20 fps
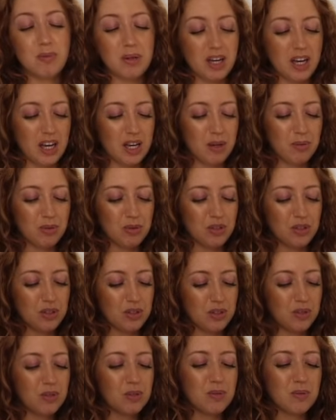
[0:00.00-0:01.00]
be able
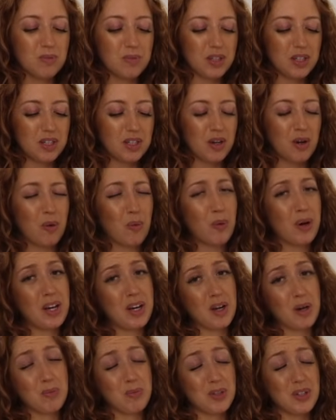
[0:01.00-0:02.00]
to, you know,
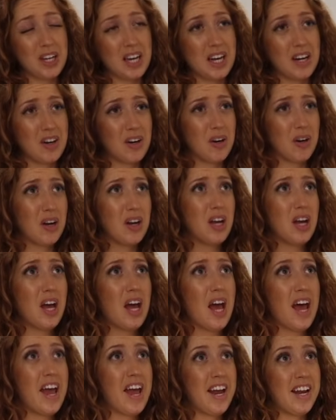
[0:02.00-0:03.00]
wake up together.
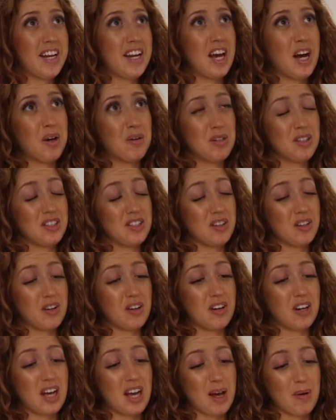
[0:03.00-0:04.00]
And now that's not
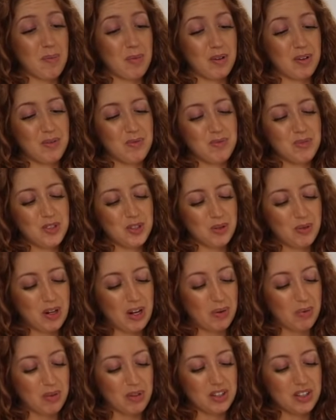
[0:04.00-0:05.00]
gonna happen. So
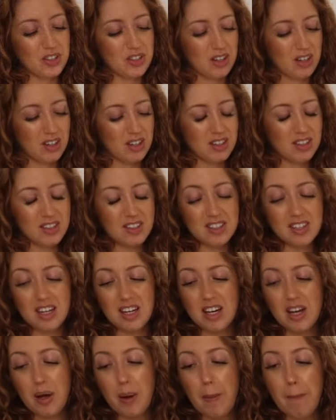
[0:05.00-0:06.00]
that really sucks.
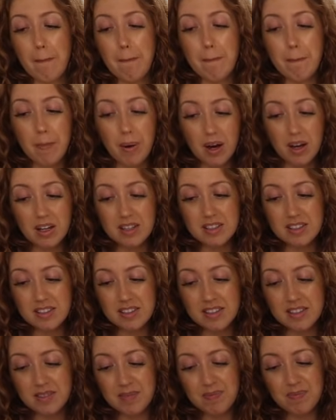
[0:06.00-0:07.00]

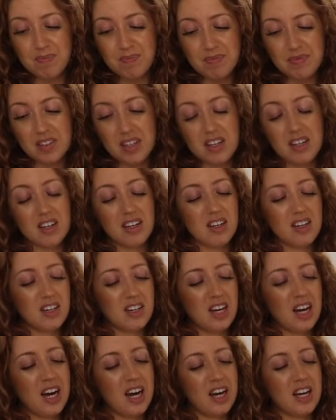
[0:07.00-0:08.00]
But
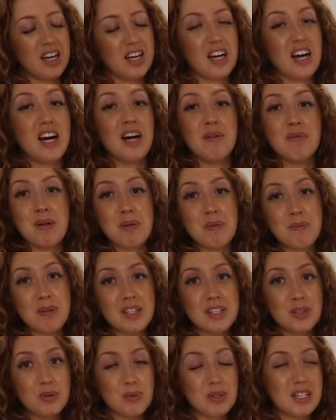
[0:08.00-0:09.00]
I made
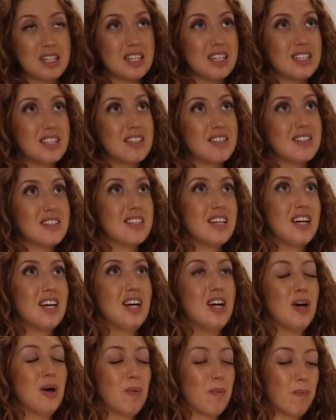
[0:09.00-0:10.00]
peace with it,
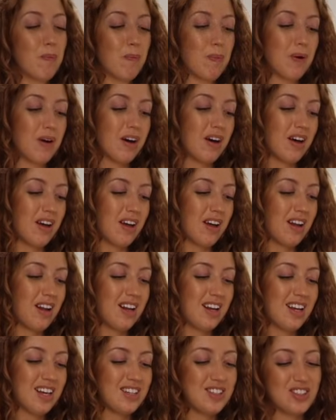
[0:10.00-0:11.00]
but
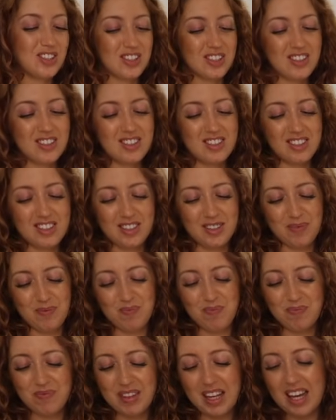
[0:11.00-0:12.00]
it just,
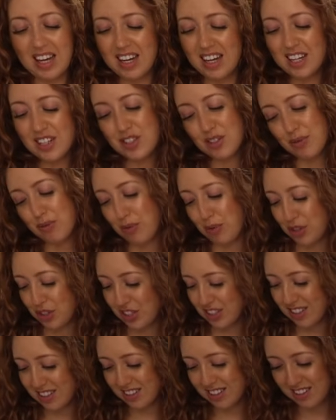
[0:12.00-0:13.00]
it's
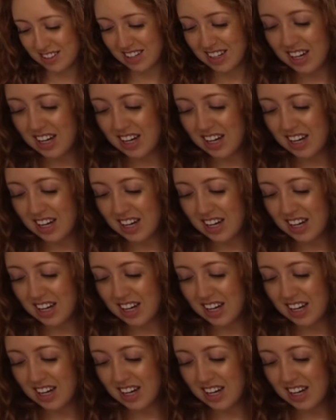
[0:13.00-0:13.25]
unfortunate.